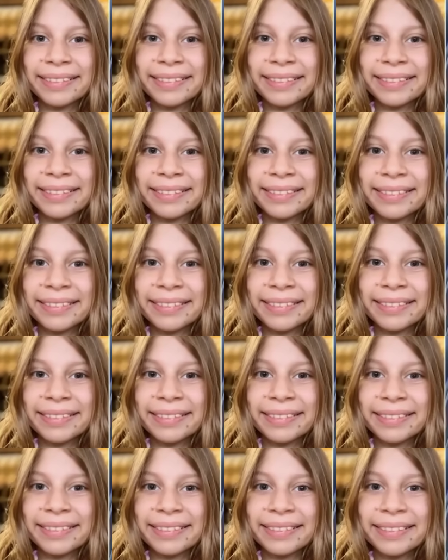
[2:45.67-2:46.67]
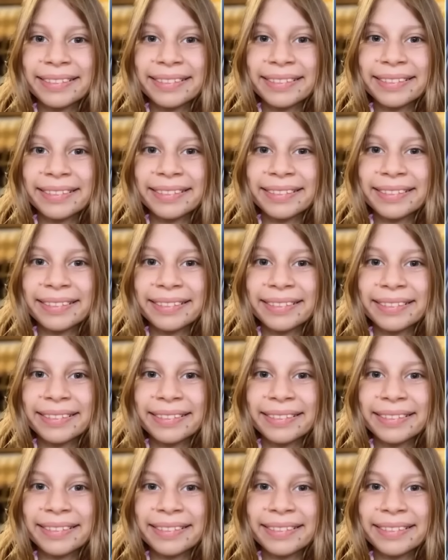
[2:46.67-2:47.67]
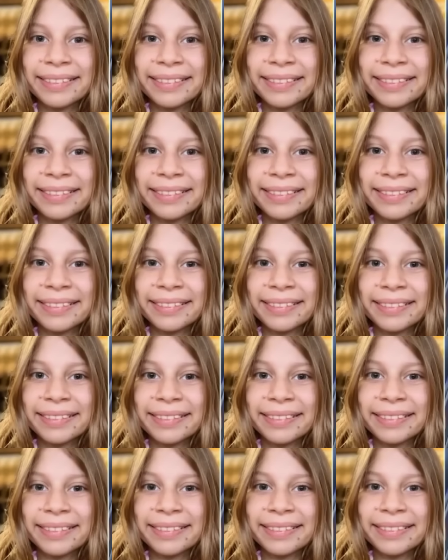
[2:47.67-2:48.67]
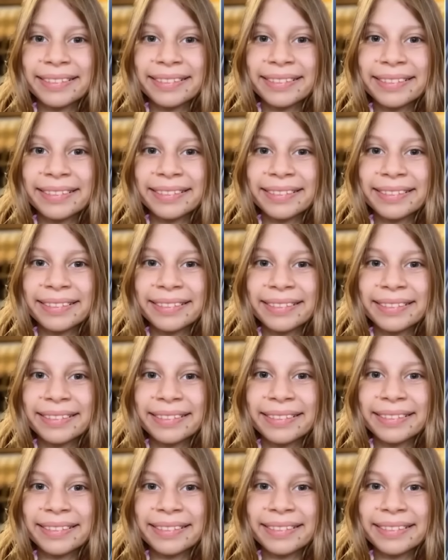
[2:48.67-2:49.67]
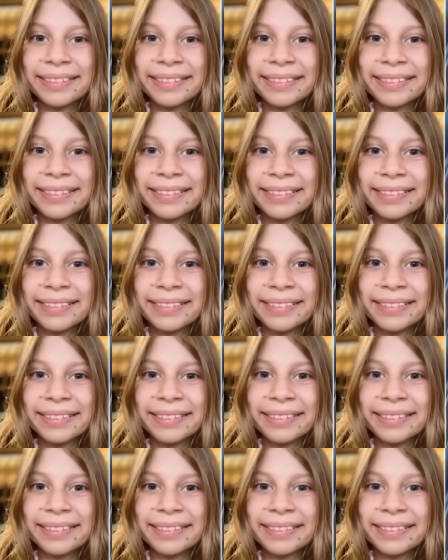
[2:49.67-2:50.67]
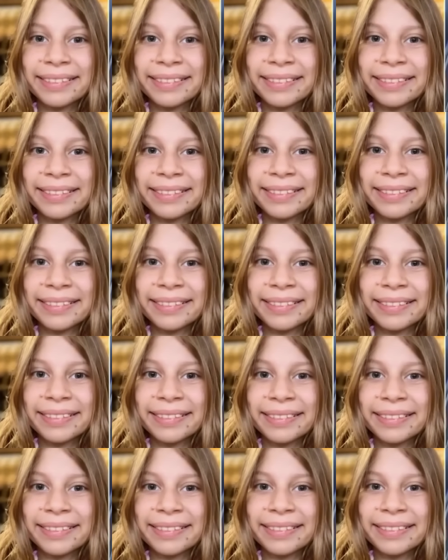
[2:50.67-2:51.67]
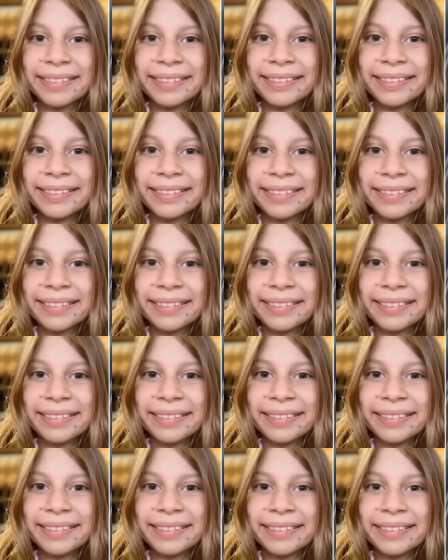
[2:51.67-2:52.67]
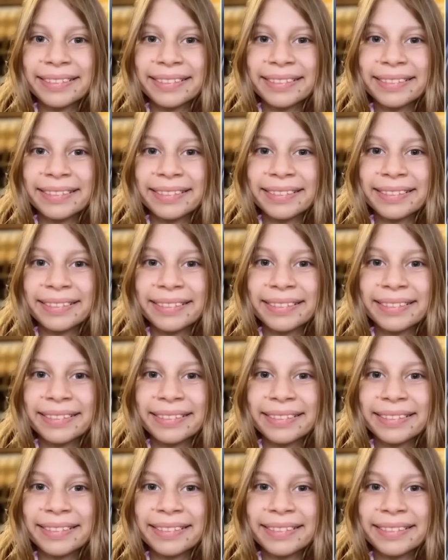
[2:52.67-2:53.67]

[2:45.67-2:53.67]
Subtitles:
(not speaking)